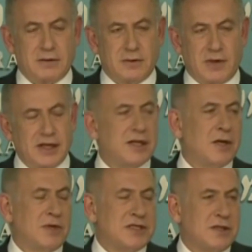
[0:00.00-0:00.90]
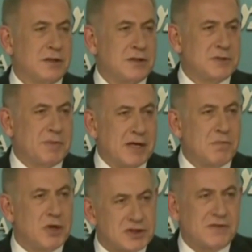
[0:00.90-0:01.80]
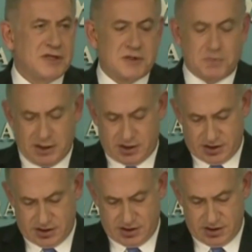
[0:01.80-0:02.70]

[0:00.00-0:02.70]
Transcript: What he did was to spend most of his speech